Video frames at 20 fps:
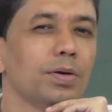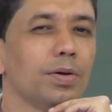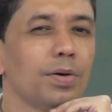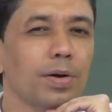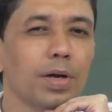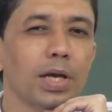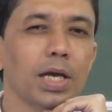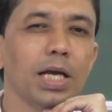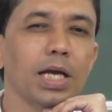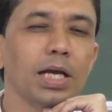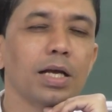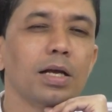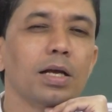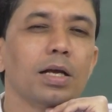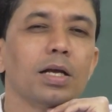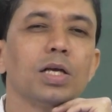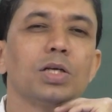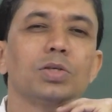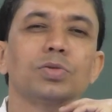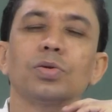Okay.
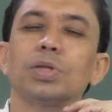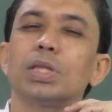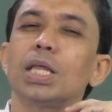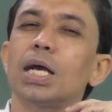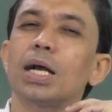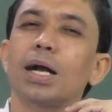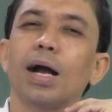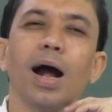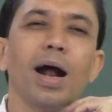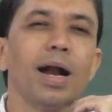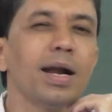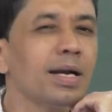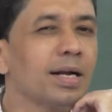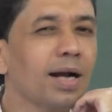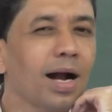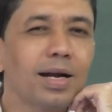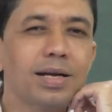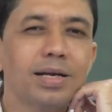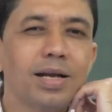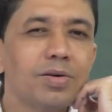So, they can't
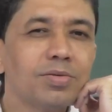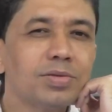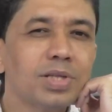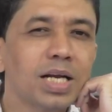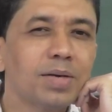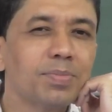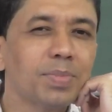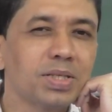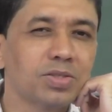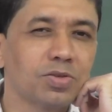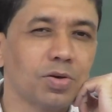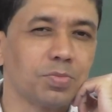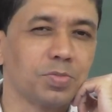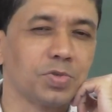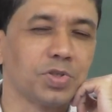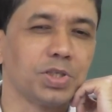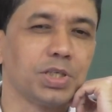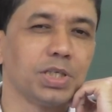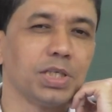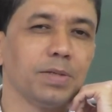cut down that much
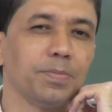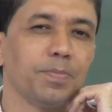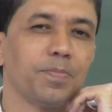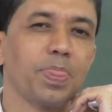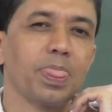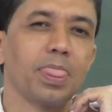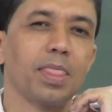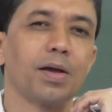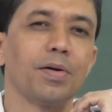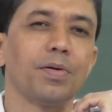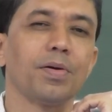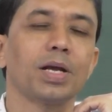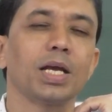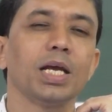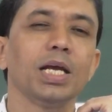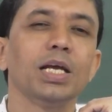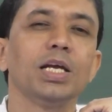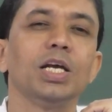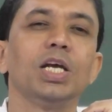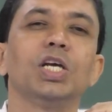commodity.
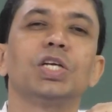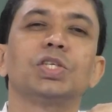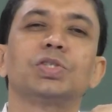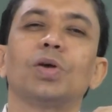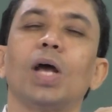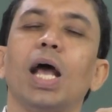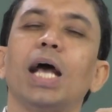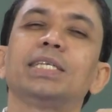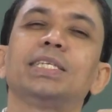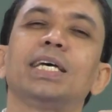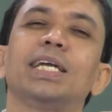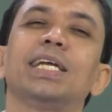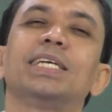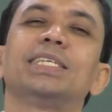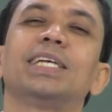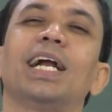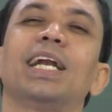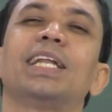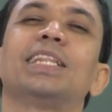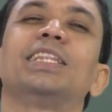Okay. So, as a
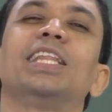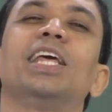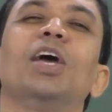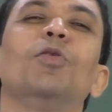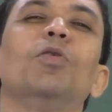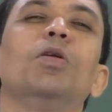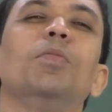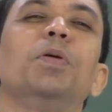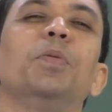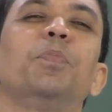result they will be